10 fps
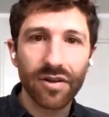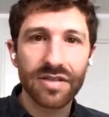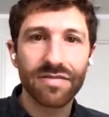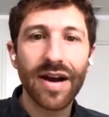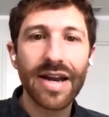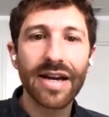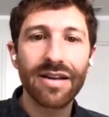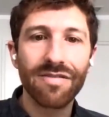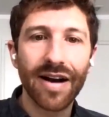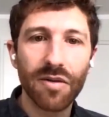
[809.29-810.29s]
It's a finite
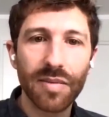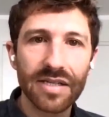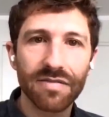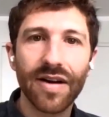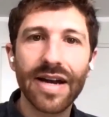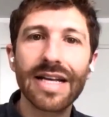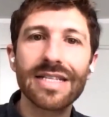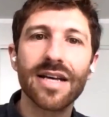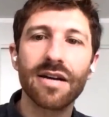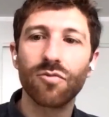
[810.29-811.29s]
environment. It's a finite
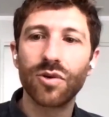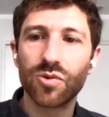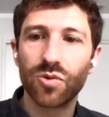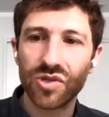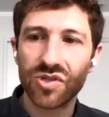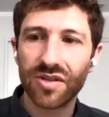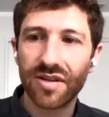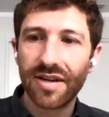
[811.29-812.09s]
set of resources.